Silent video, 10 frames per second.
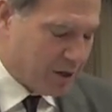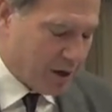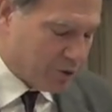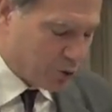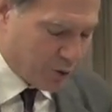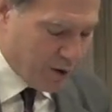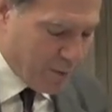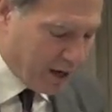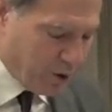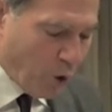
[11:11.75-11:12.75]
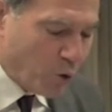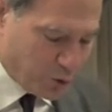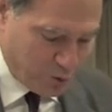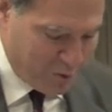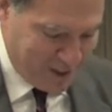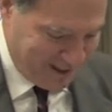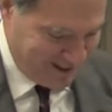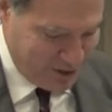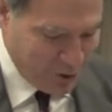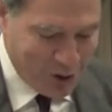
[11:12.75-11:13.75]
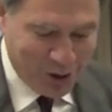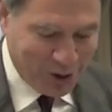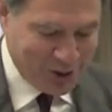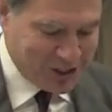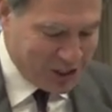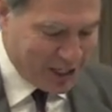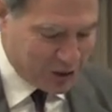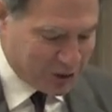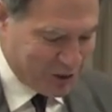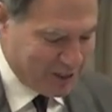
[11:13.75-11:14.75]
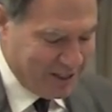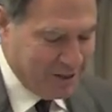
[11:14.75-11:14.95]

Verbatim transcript: a story about an older woman, no longer a teenager,